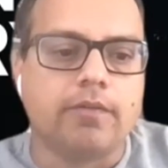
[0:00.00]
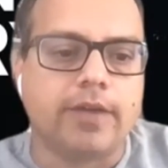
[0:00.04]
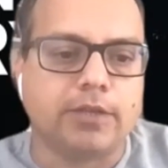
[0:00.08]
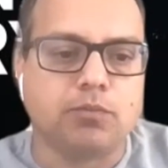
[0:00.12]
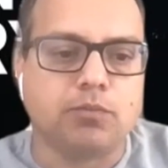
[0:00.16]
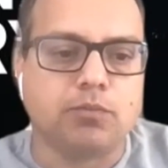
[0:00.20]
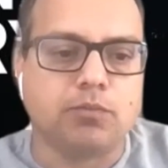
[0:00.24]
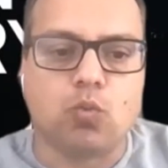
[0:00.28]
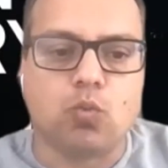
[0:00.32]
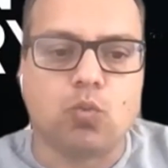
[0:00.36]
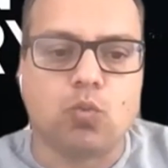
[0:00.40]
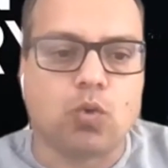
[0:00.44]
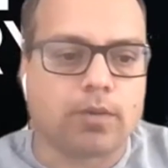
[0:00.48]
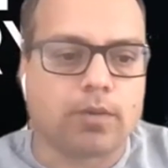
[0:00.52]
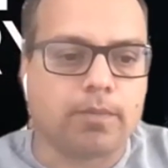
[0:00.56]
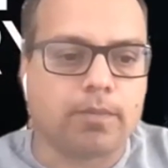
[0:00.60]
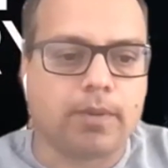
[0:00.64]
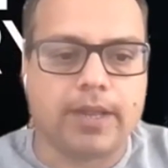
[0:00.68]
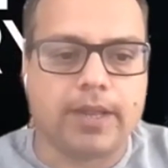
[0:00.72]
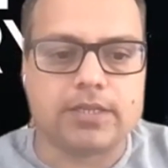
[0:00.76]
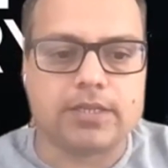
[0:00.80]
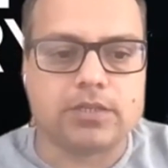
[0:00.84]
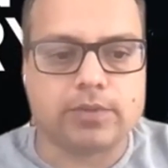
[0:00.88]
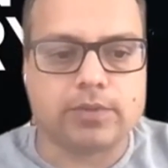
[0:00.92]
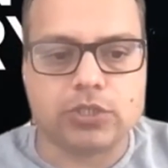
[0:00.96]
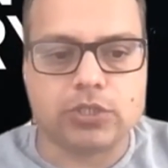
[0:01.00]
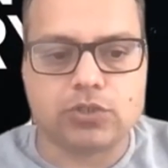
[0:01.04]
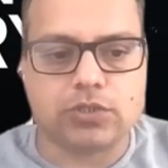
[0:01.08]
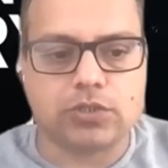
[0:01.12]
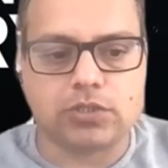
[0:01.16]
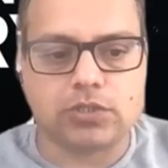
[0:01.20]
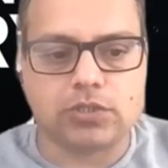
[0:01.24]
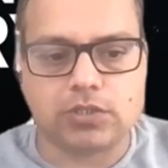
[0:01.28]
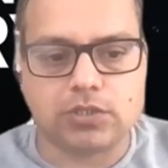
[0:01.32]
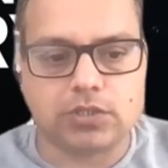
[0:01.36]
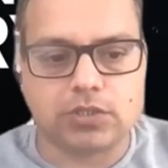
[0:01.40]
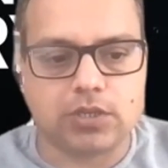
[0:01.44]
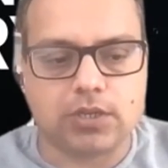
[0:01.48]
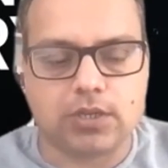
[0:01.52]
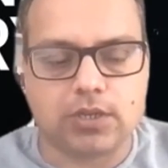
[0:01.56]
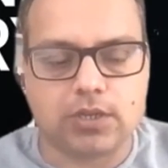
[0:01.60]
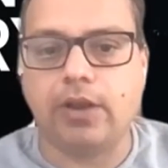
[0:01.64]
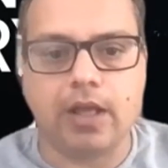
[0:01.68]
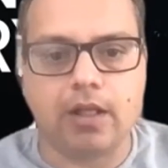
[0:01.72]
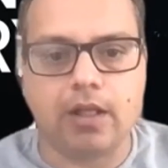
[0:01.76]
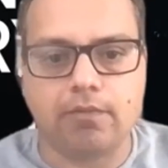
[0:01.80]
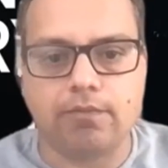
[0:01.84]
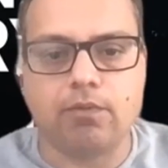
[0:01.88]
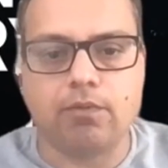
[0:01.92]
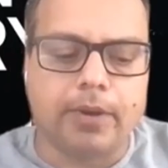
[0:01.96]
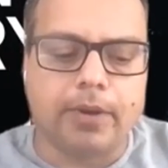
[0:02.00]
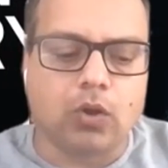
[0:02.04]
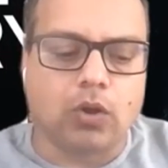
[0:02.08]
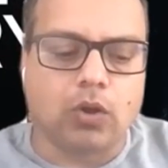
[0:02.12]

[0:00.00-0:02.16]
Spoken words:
Facebook Workplace, which is really helpful.